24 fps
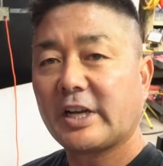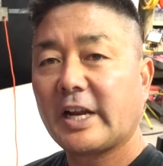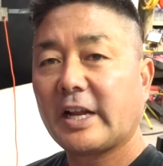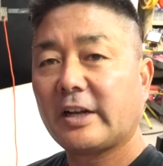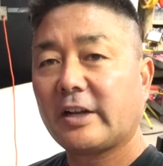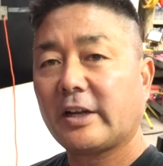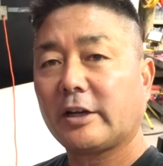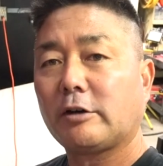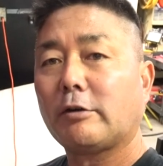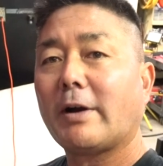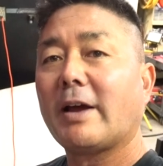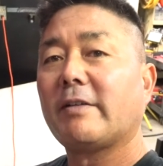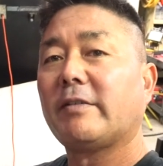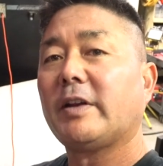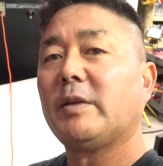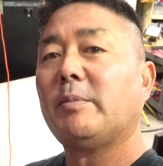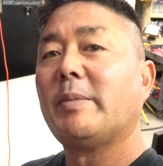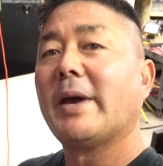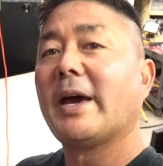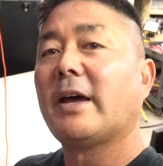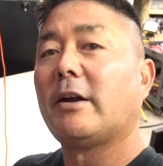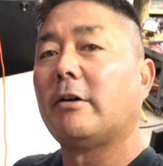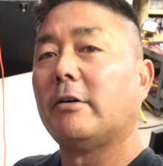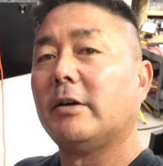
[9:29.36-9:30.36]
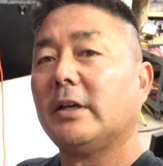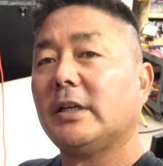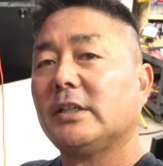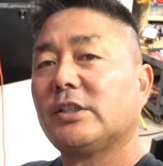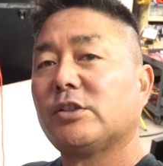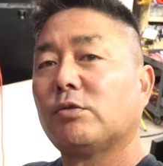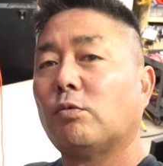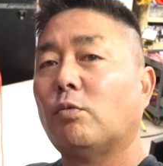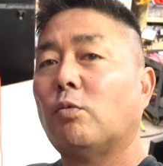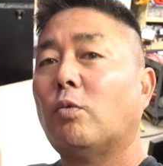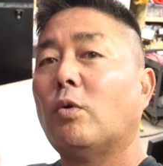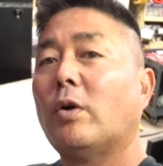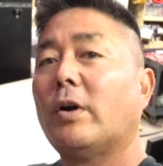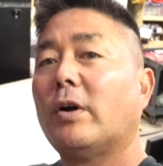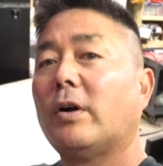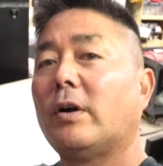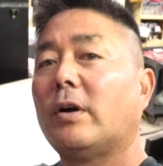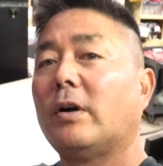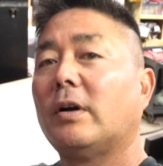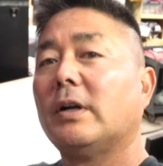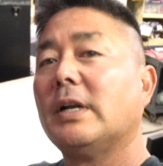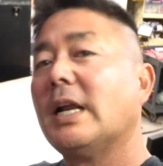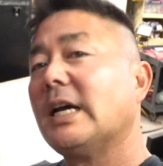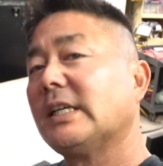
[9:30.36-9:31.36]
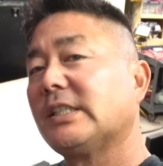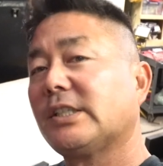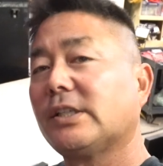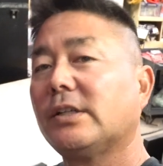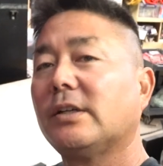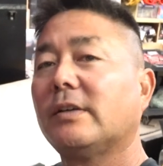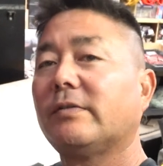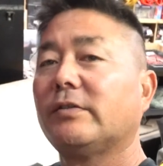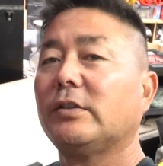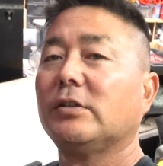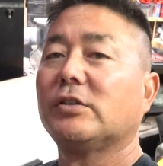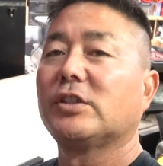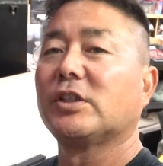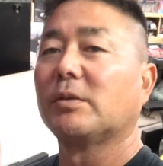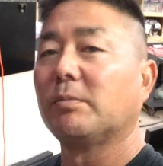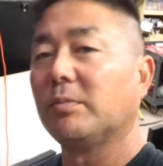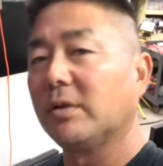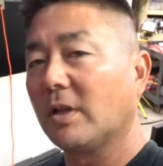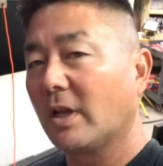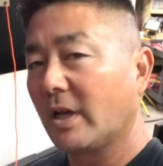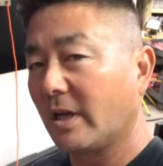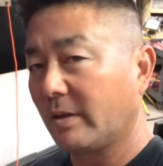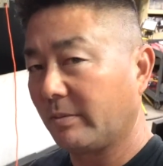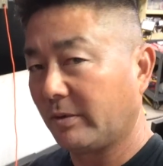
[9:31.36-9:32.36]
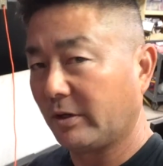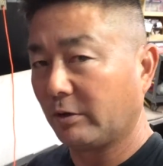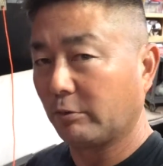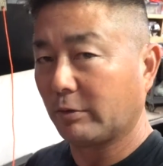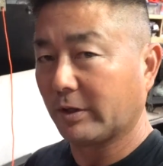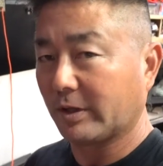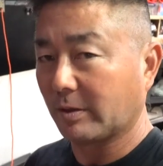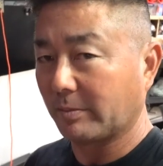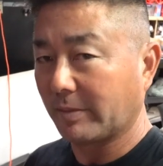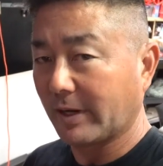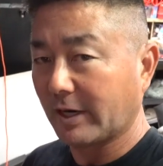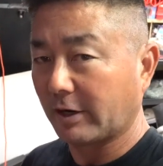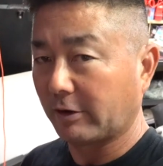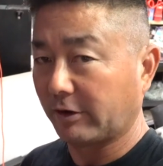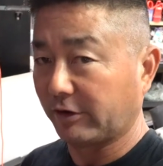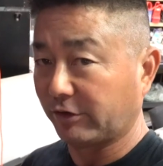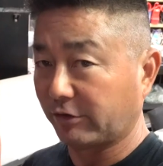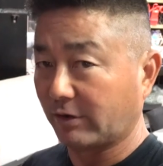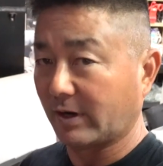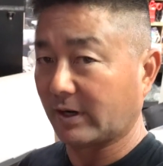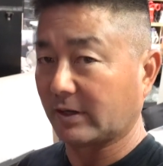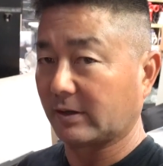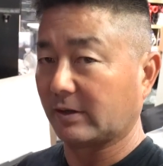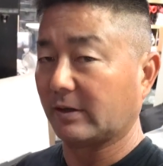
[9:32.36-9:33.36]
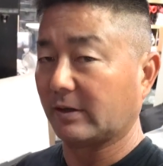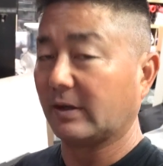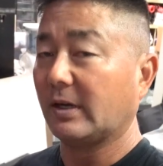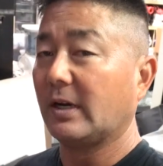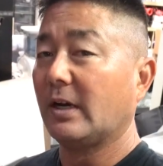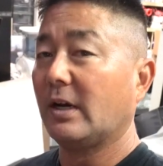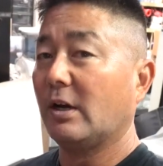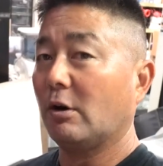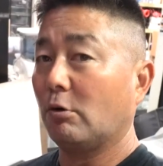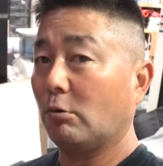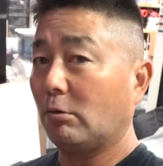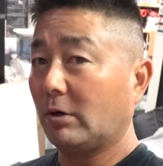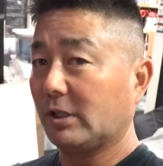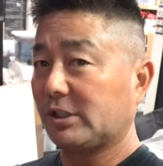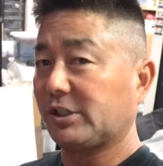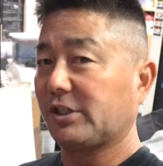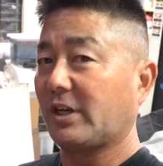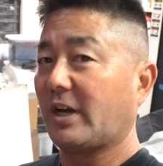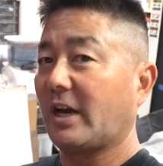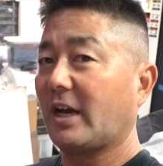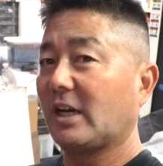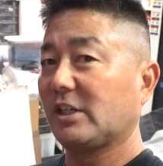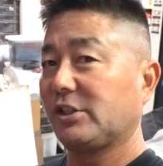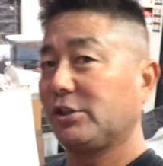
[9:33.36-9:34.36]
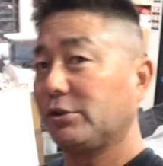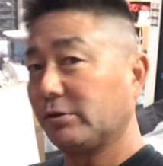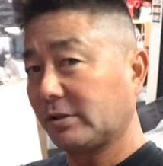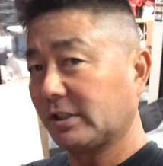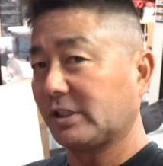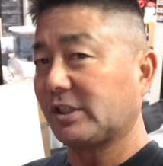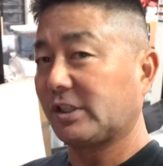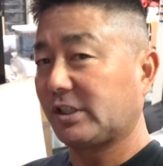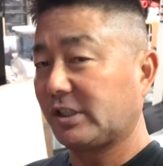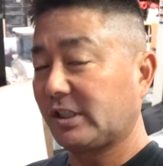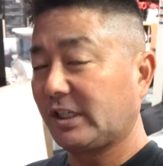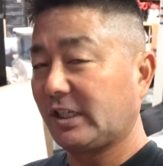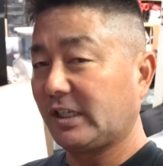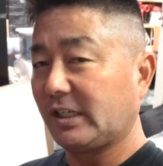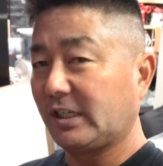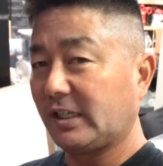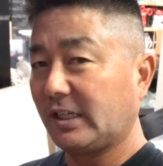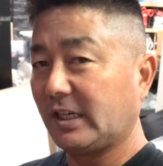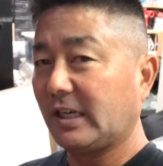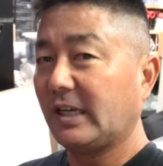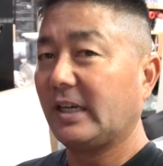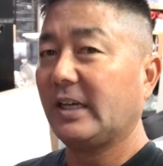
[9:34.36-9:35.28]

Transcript: at Anti-Gravity Batteries were nice enough to supply me with a battery tracker, which, as you could see,